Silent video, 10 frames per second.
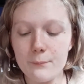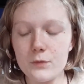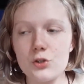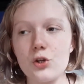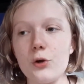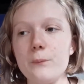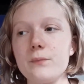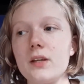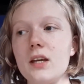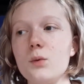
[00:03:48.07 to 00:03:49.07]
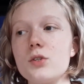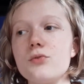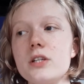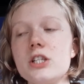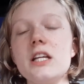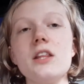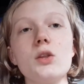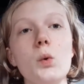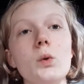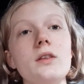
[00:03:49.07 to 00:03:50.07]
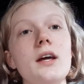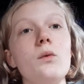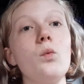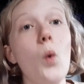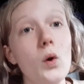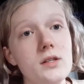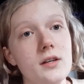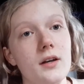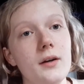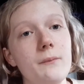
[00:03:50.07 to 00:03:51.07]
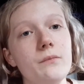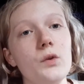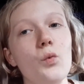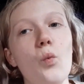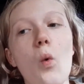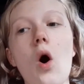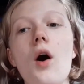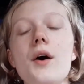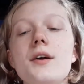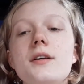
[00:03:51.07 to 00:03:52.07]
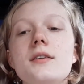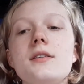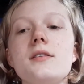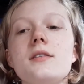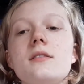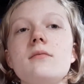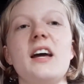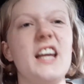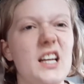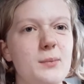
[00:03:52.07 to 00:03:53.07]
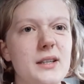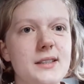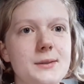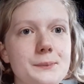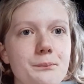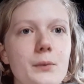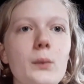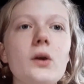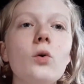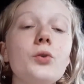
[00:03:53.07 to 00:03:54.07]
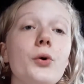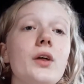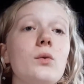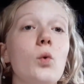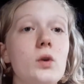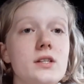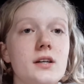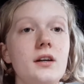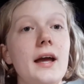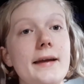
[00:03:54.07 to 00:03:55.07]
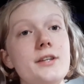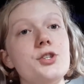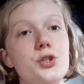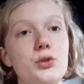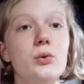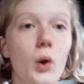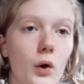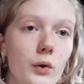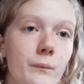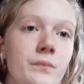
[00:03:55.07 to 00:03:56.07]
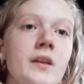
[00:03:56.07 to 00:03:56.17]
So it was originally thought that water was an element, but we all know that water, H2O,